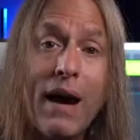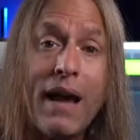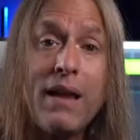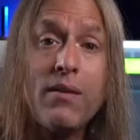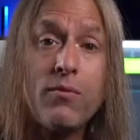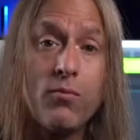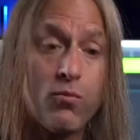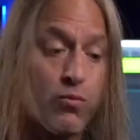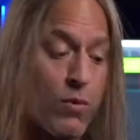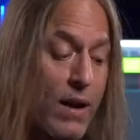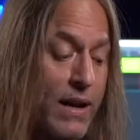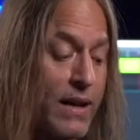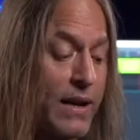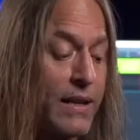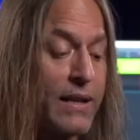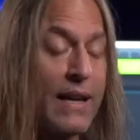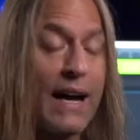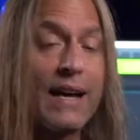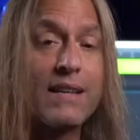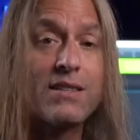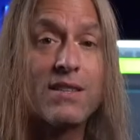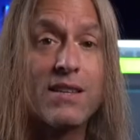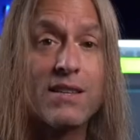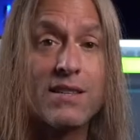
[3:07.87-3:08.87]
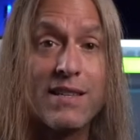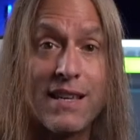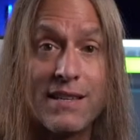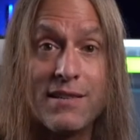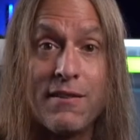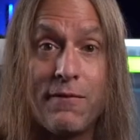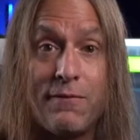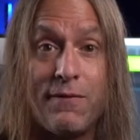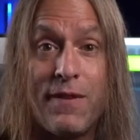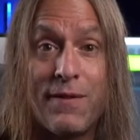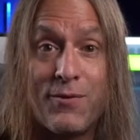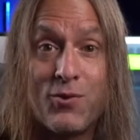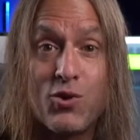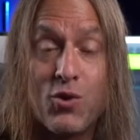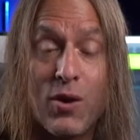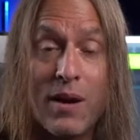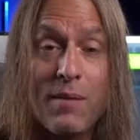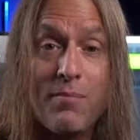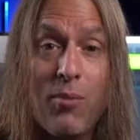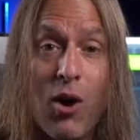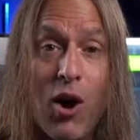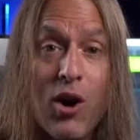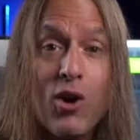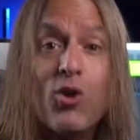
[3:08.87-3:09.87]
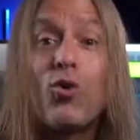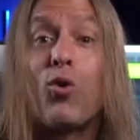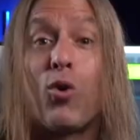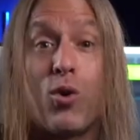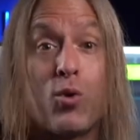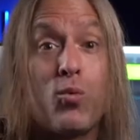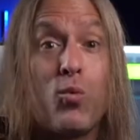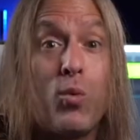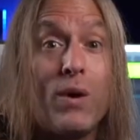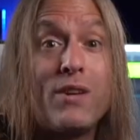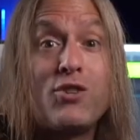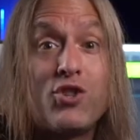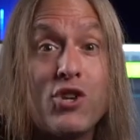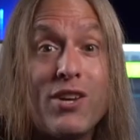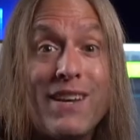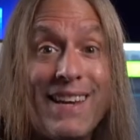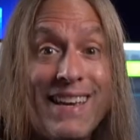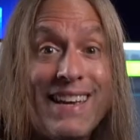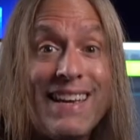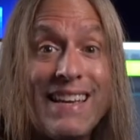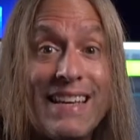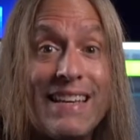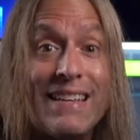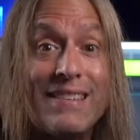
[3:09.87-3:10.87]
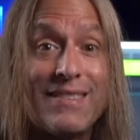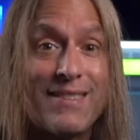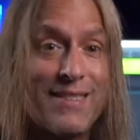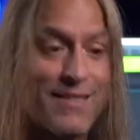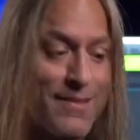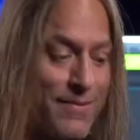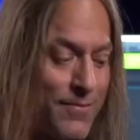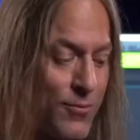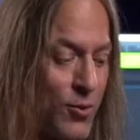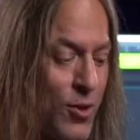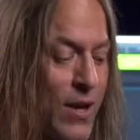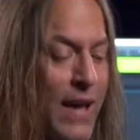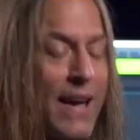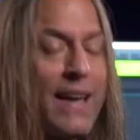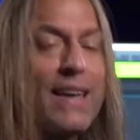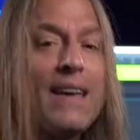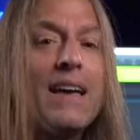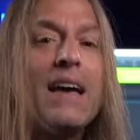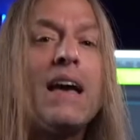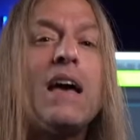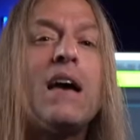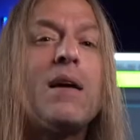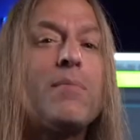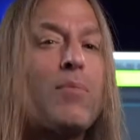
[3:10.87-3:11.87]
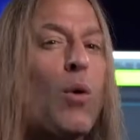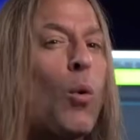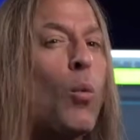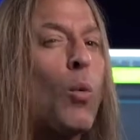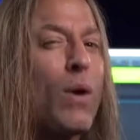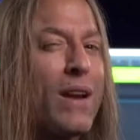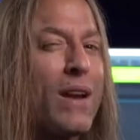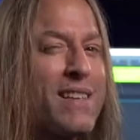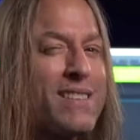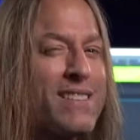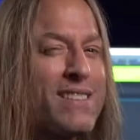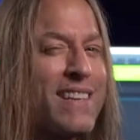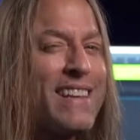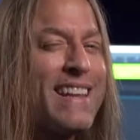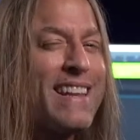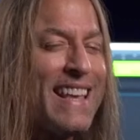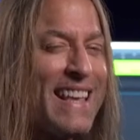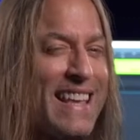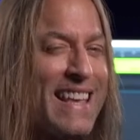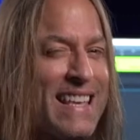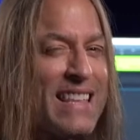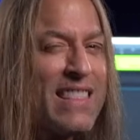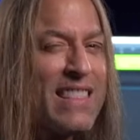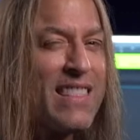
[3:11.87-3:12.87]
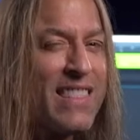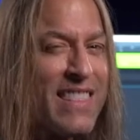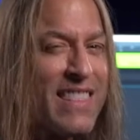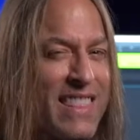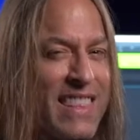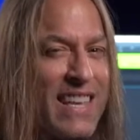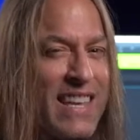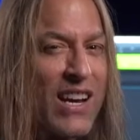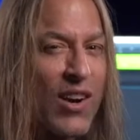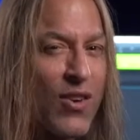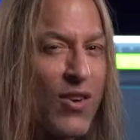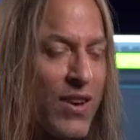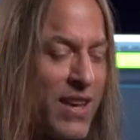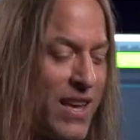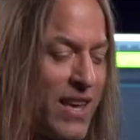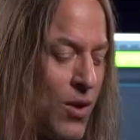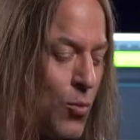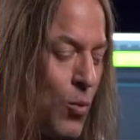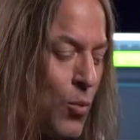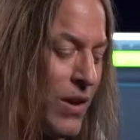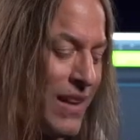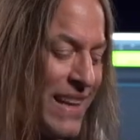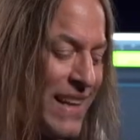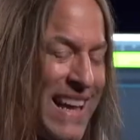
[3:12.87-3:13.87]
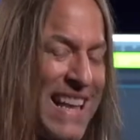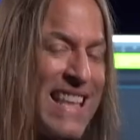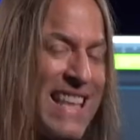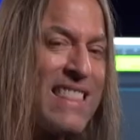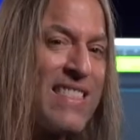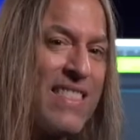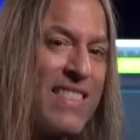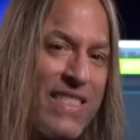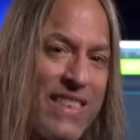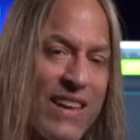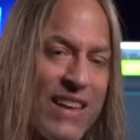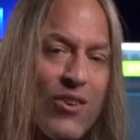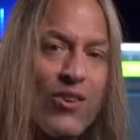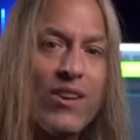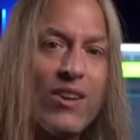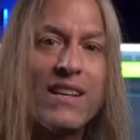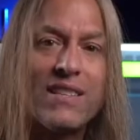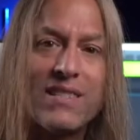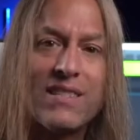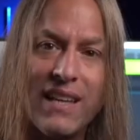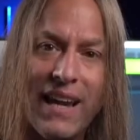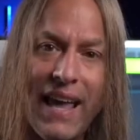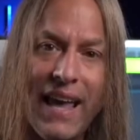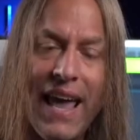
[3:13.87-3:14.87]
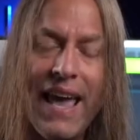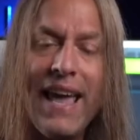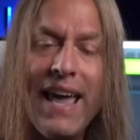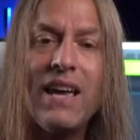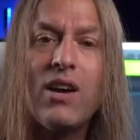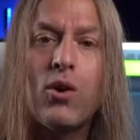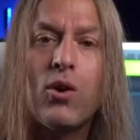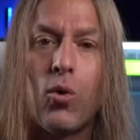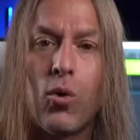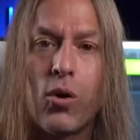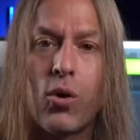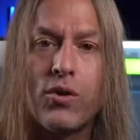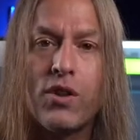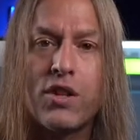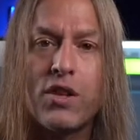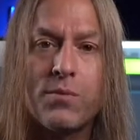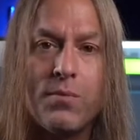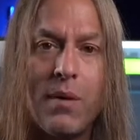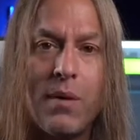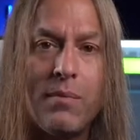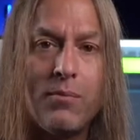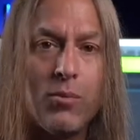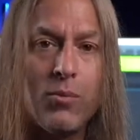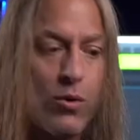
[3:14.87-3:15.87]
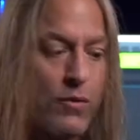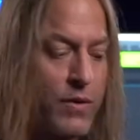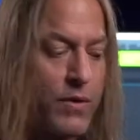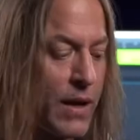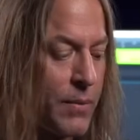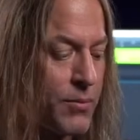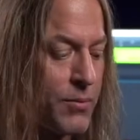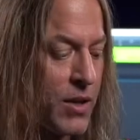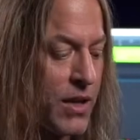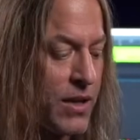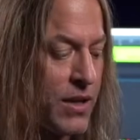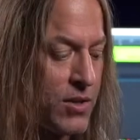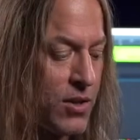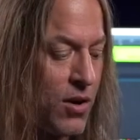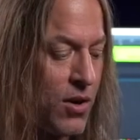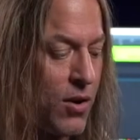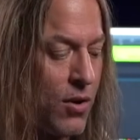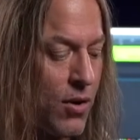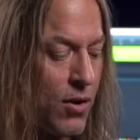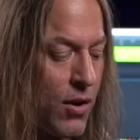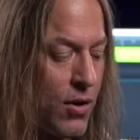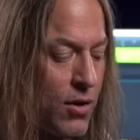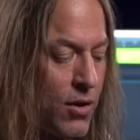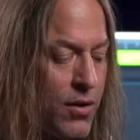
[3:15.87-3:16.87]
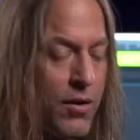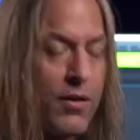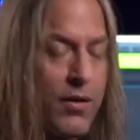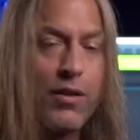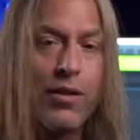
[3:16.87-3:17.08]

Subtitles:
might recognize this as a fifth string bar chord, which it is. Okay, but what is it in theory? Well, in theory, it's an A chord that's been moved up the guitar